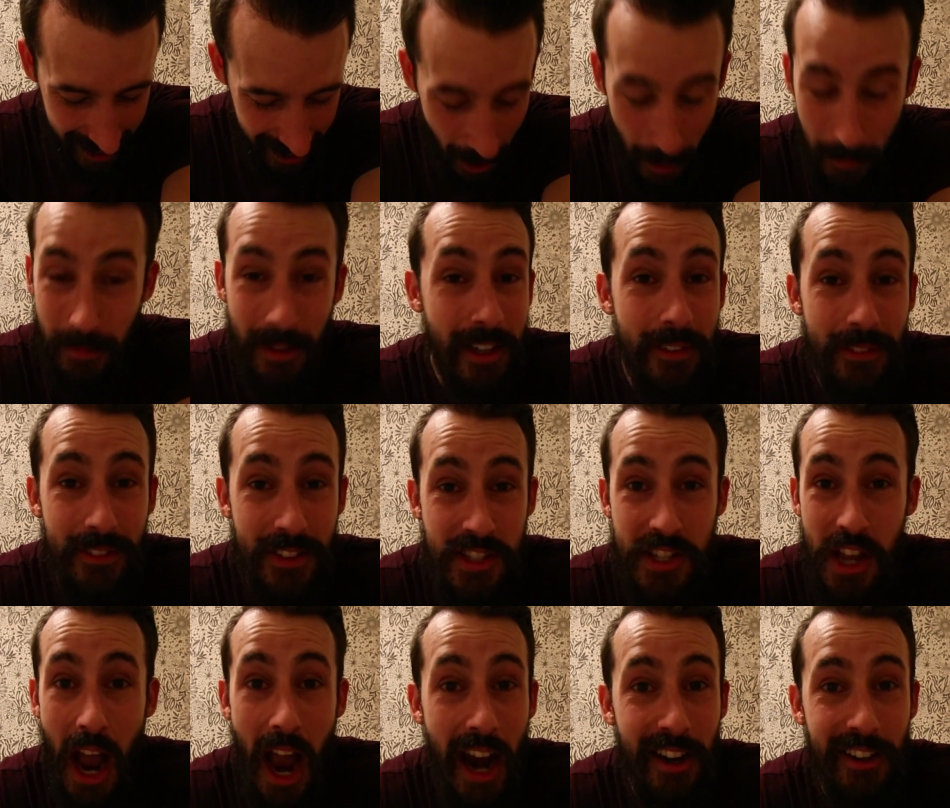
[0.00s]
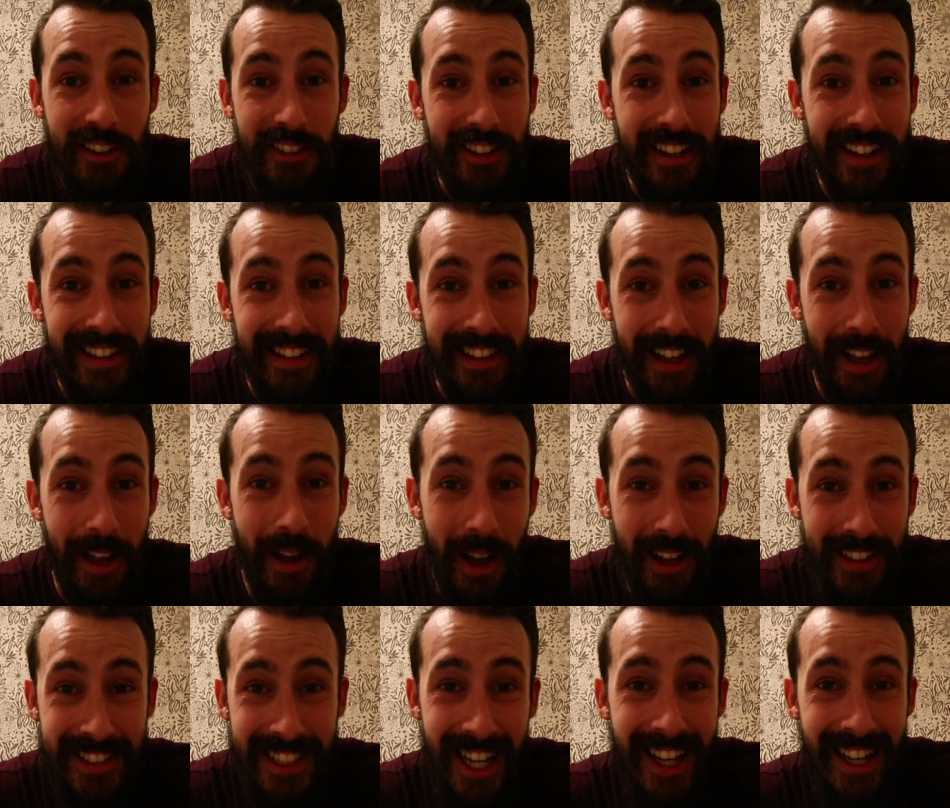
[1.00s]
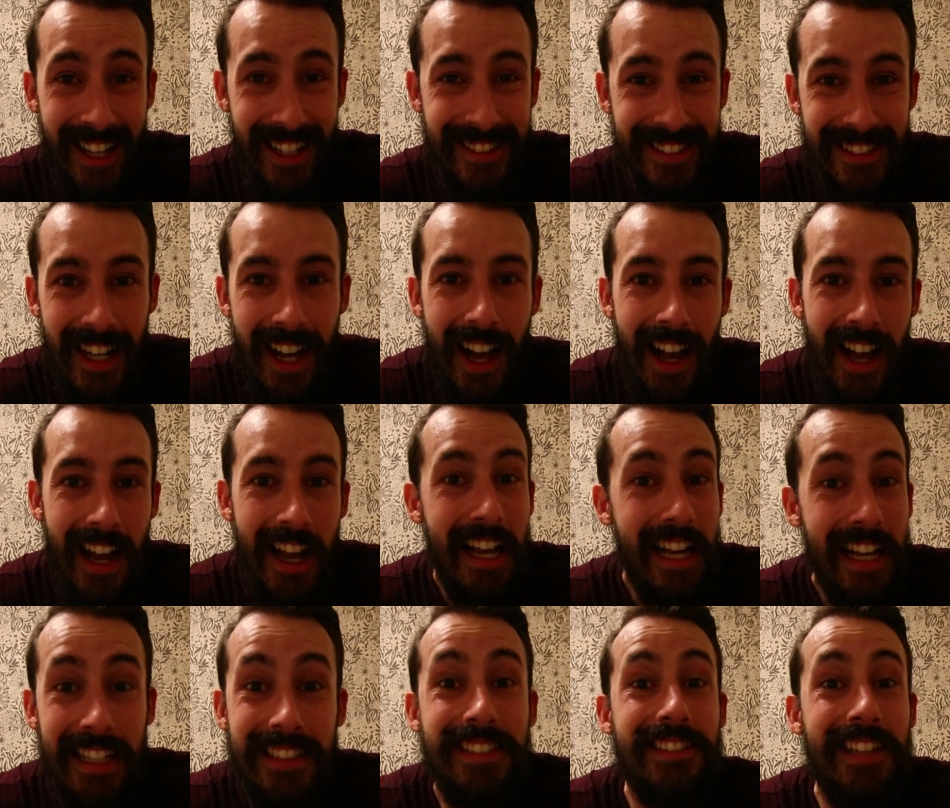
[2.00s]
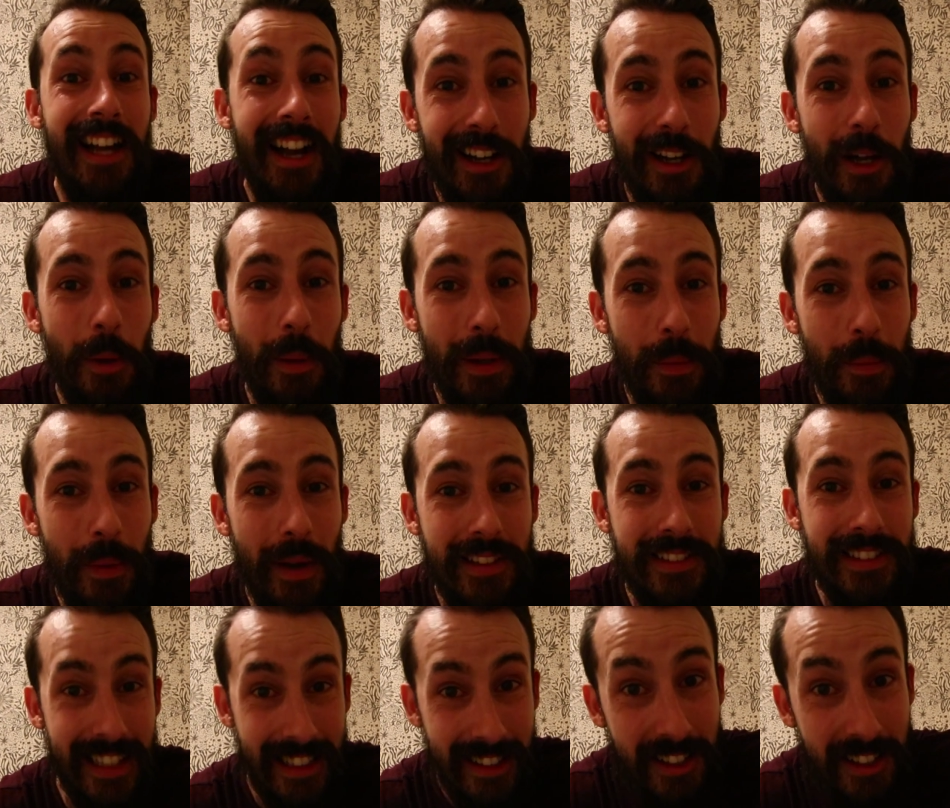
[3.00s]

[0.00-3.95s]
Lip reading: I'm not even tired or anything. It's not going well today.